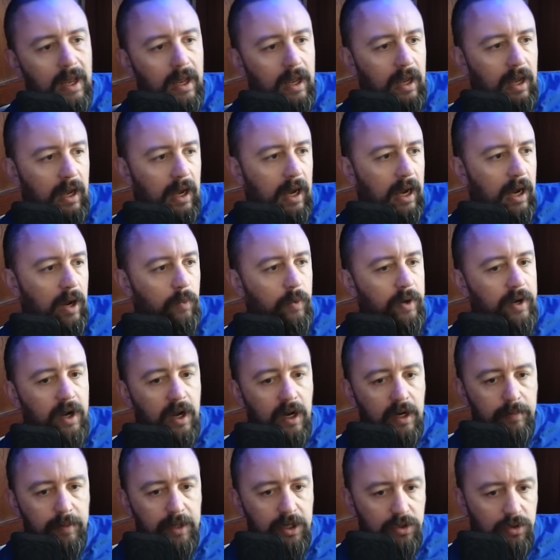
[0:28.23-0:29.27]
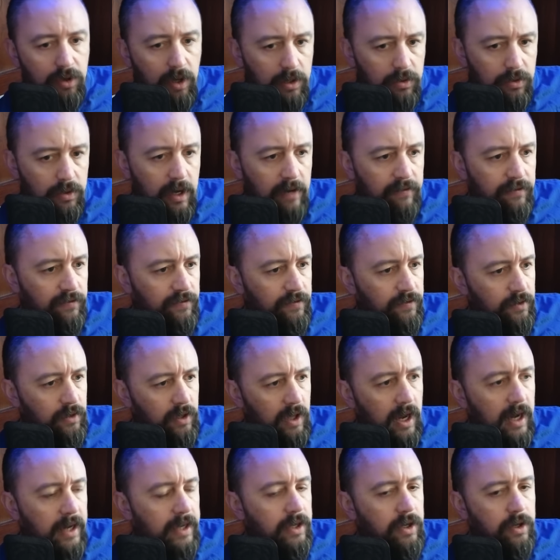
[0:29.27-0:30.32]
Uh, went on to be a truck driver for a
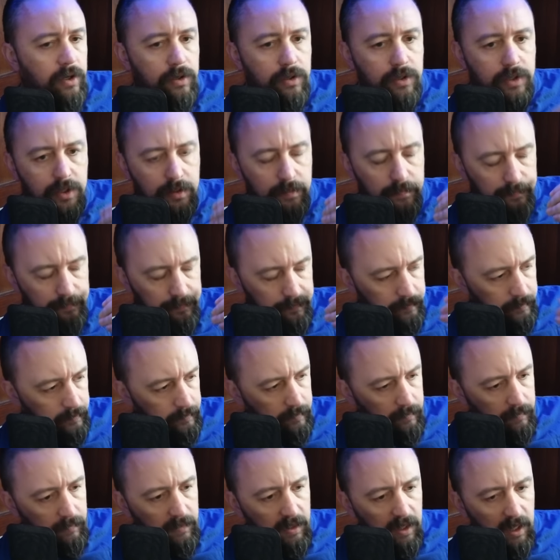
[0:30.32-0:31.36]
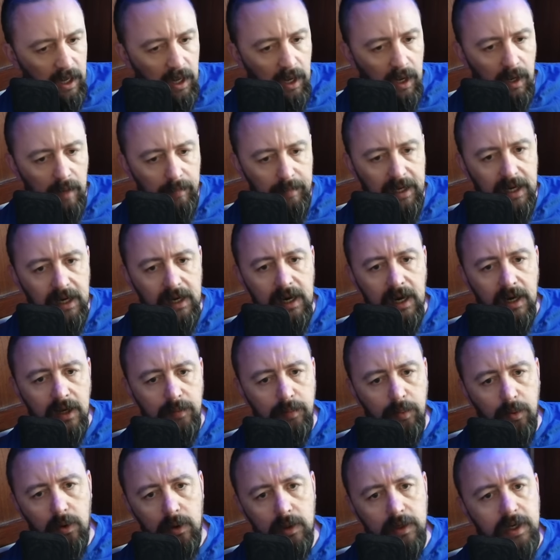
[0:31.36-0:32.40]
lot of years. Um, in and out of the
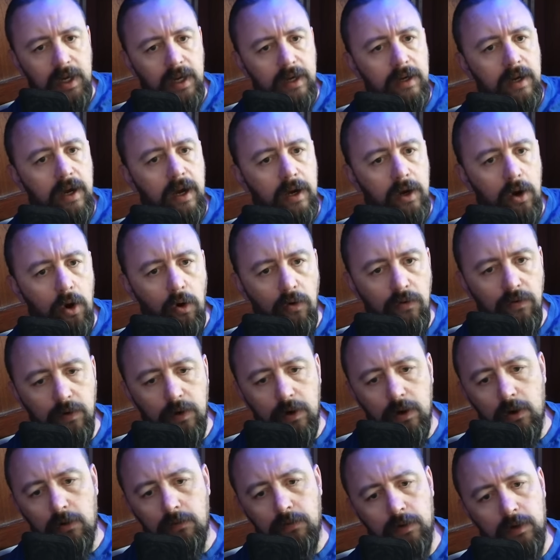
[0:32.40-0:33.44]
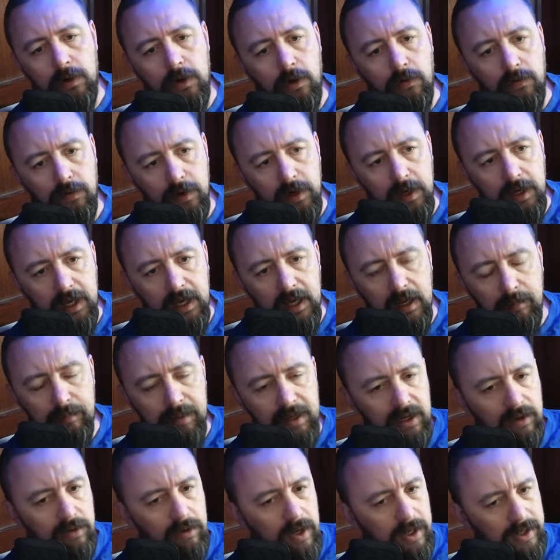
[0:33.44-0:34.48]
port of Dundalk over and over and over again.
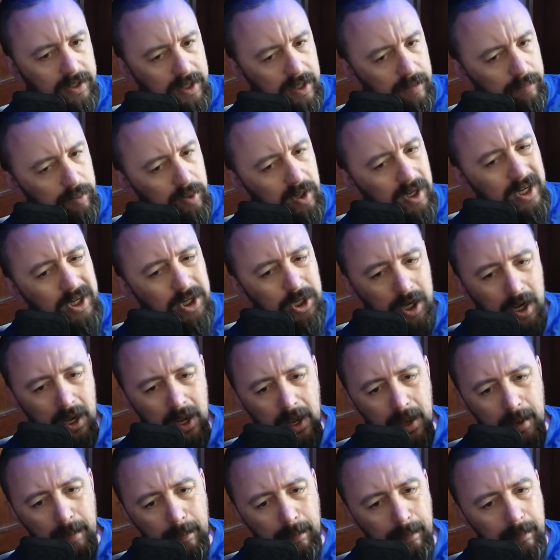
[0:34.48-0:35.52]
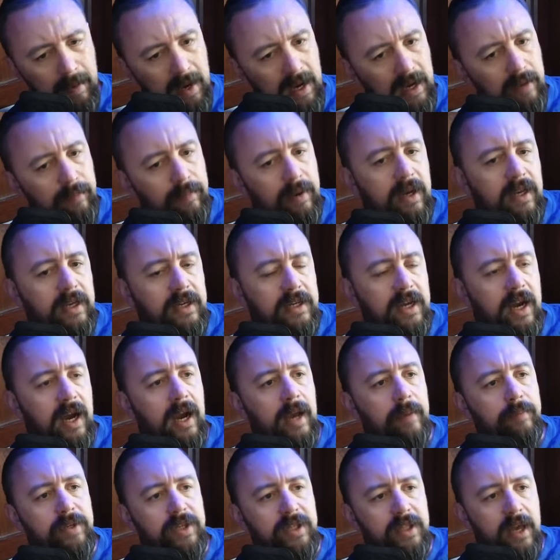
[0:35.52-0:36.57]
Been across that bridge many, many
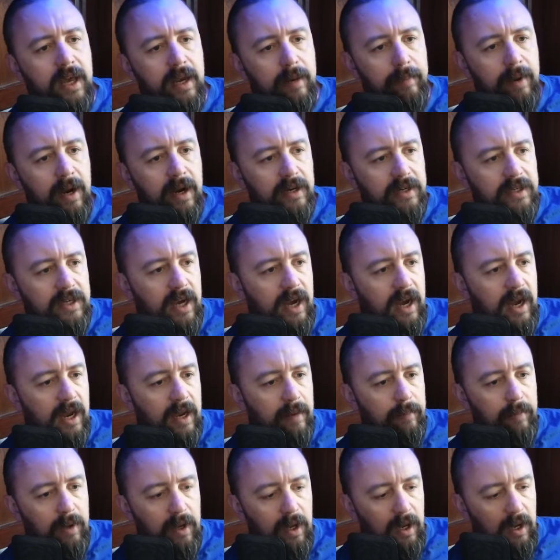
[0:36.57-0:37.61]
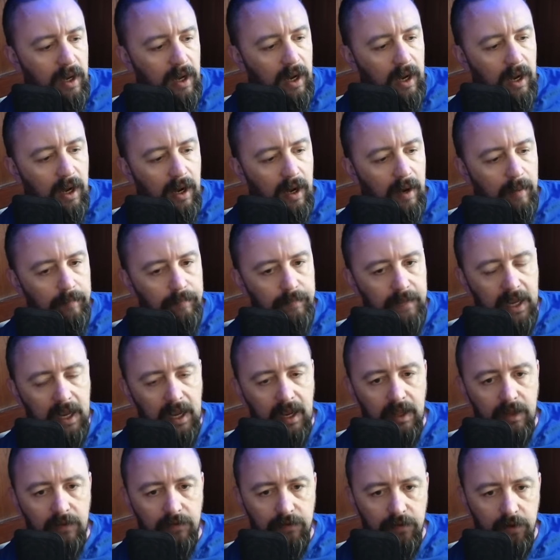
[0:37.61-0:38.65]
times in that amount of time. Um,
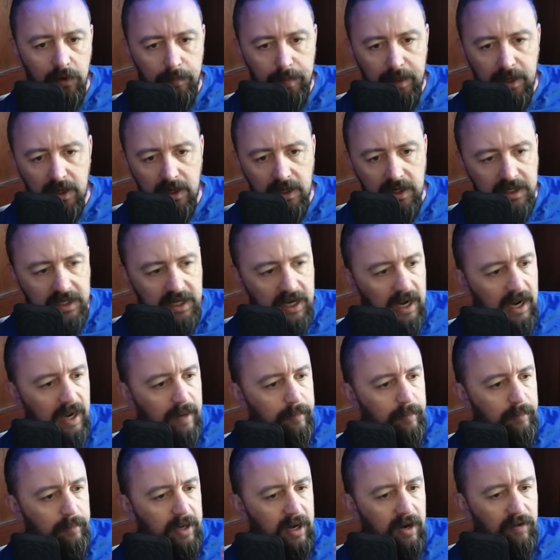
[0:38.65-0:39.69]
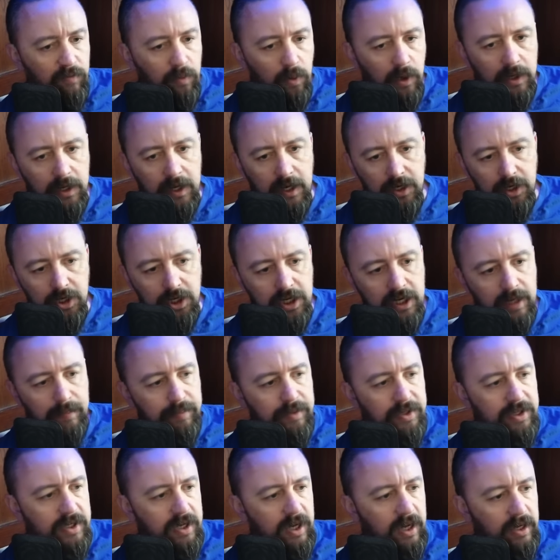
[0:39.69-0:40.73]
and for a period of time, I mean, I've worked on
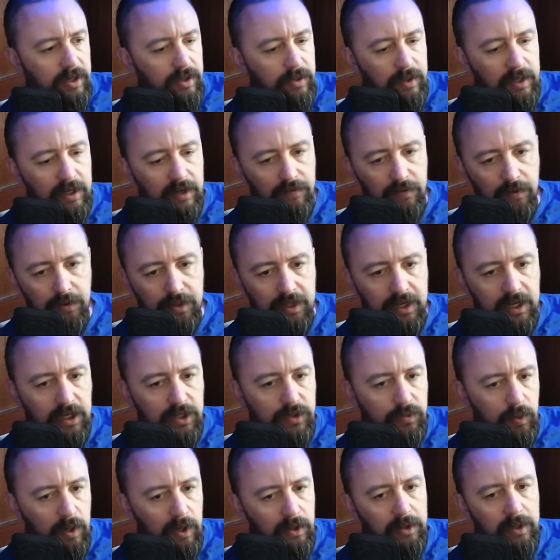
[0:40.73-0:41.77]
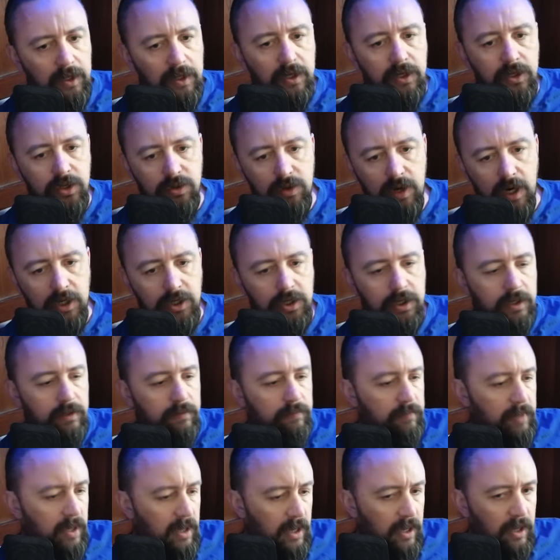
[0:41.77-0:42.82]
ships uh, doing different things, welding,
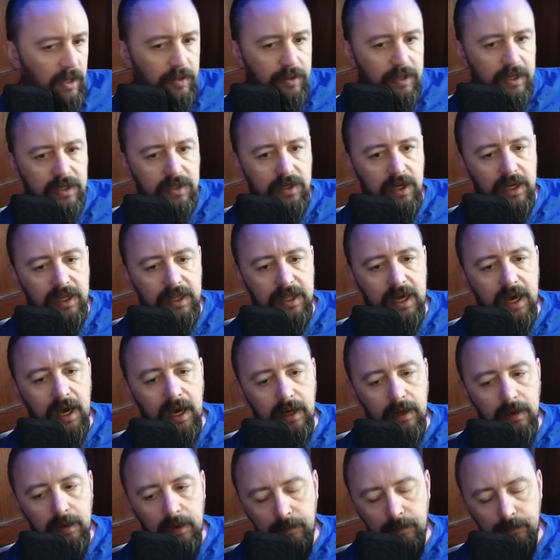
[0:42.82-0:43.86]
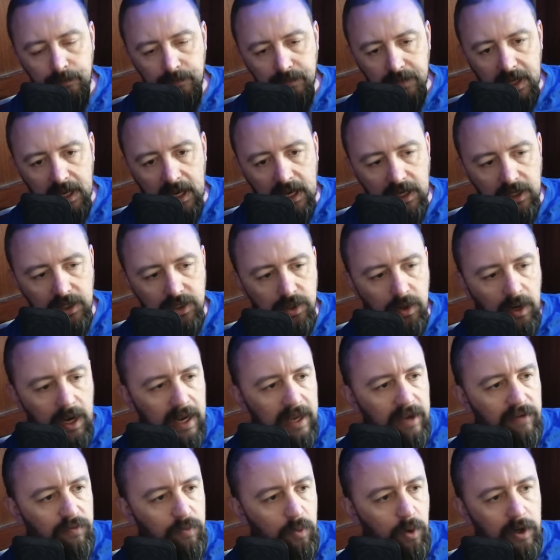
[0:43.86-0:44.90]
construction, things like that. And so I
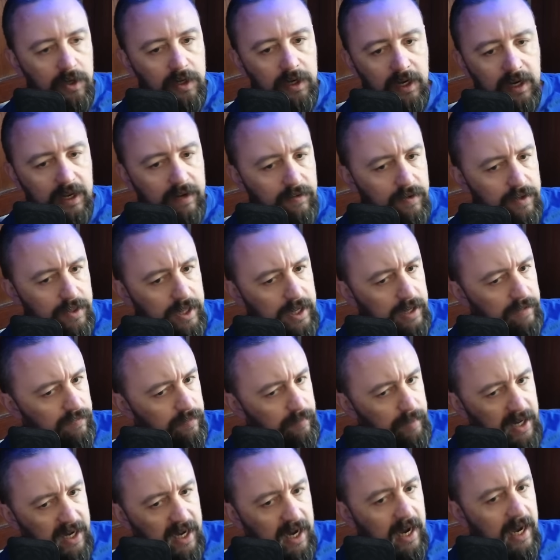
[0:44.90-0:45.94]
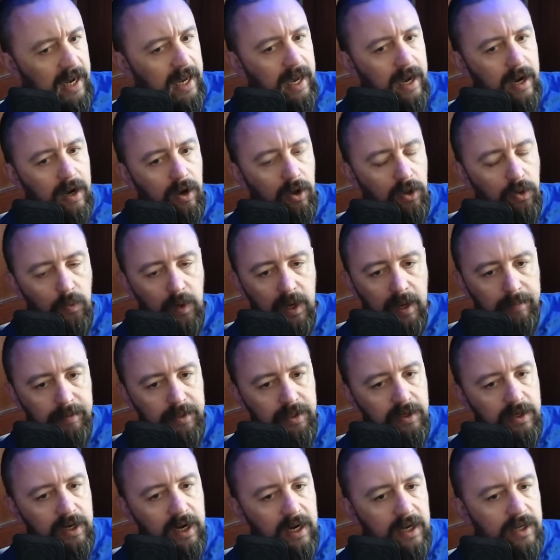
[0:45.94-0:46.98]
have worked on everything from a kayak all the way up
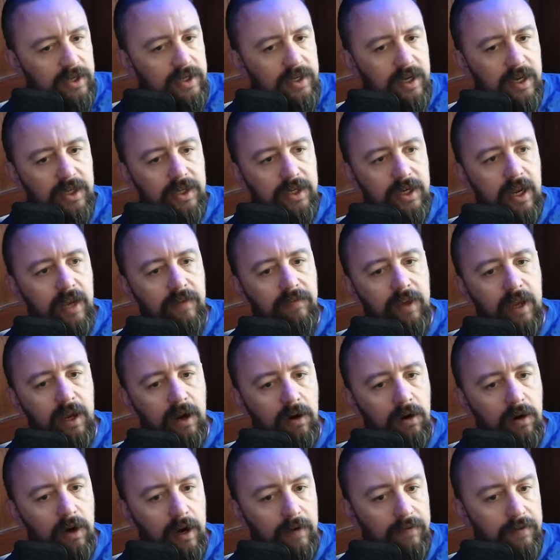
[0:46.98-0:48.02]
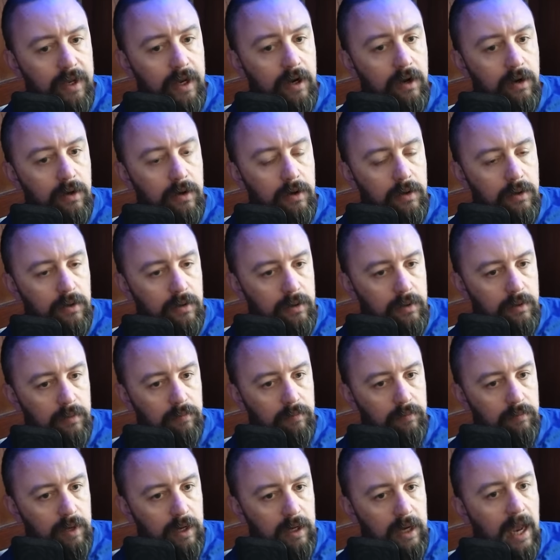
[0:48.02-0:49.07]
to United States Navy aircraft carrier,
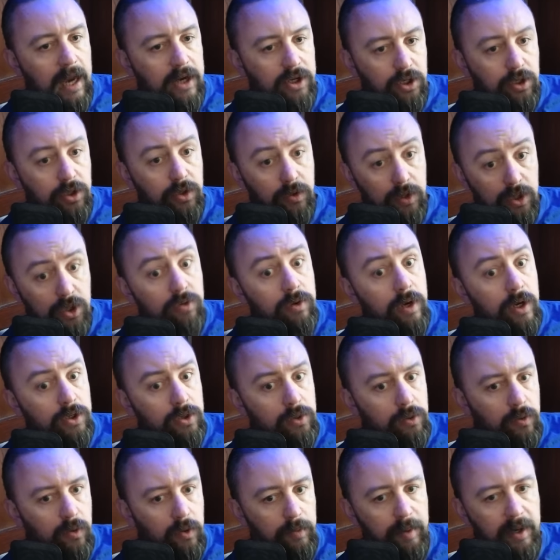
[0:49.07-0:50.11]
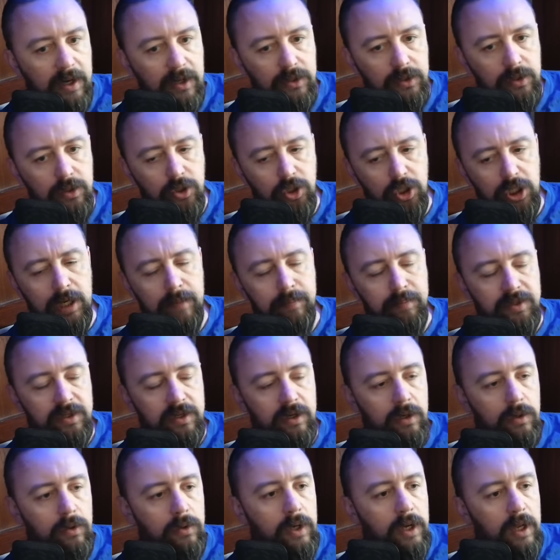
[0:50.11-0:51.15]
actually doing structural repairs to the ship.
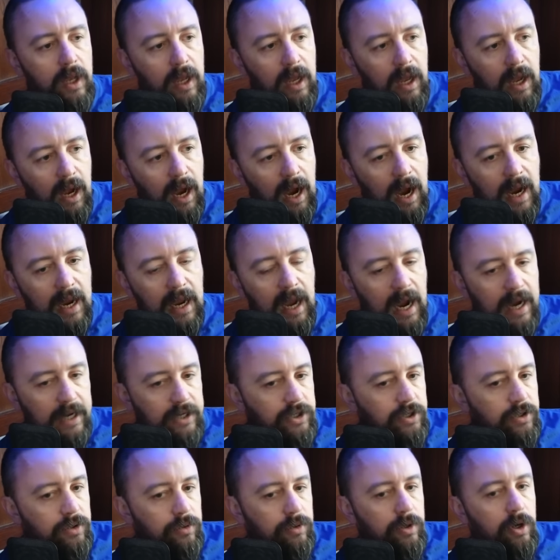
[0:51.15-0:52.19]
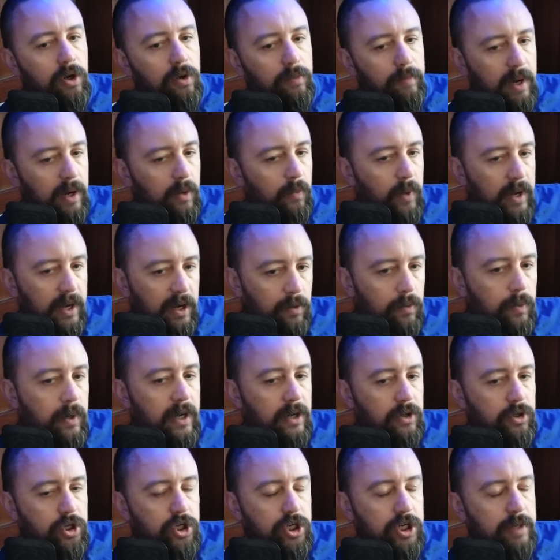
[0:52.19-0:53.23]
So I, I do know my way
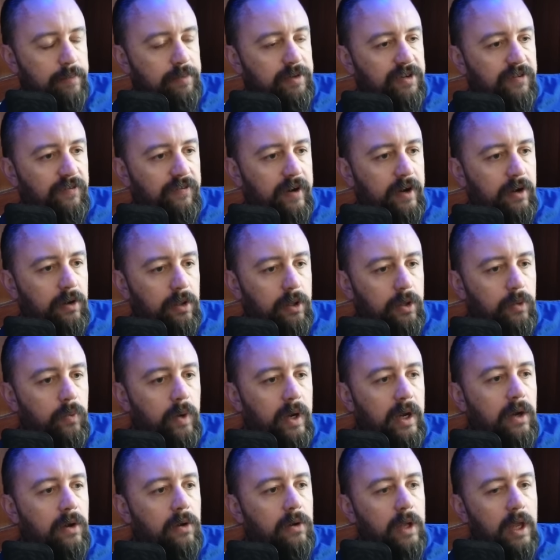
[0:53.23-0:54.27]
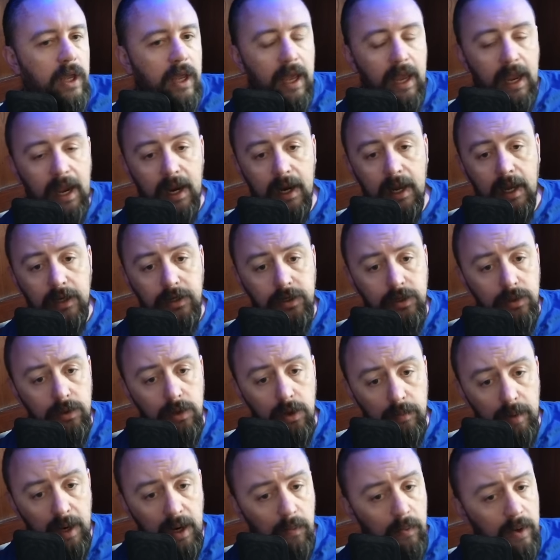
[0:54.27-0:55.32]
around ships fairly well, and I do
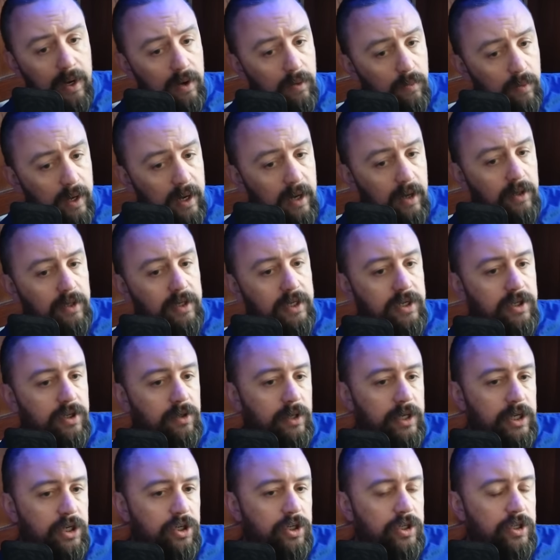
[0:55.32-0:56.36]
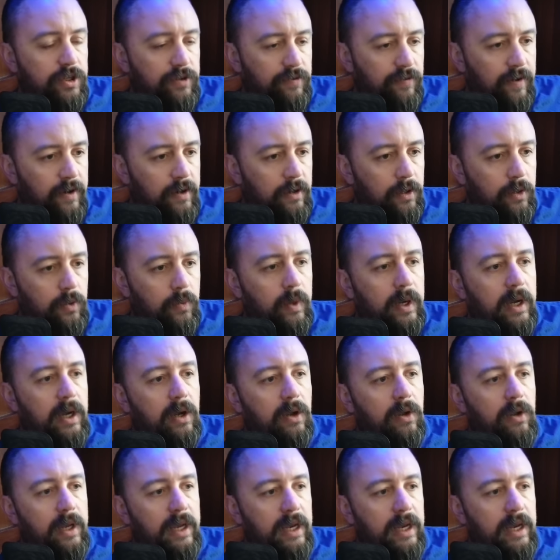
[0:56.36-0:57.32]
know my way around diesel engines fairly well.